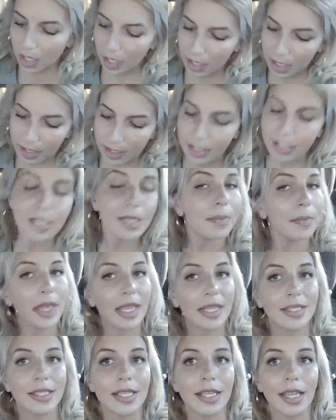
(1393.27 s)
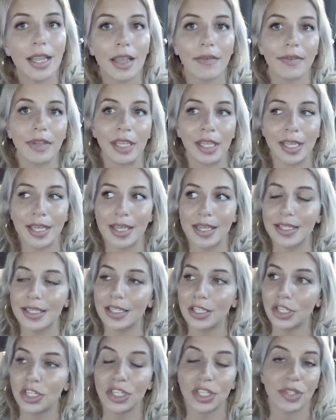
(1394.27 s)
this is amazing having kids.
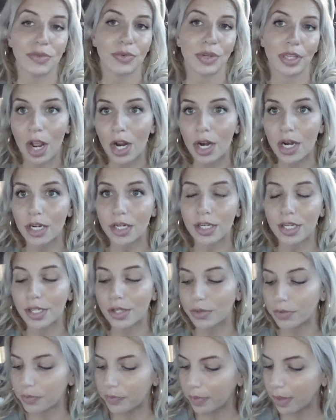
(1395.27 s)
It's just real hard too.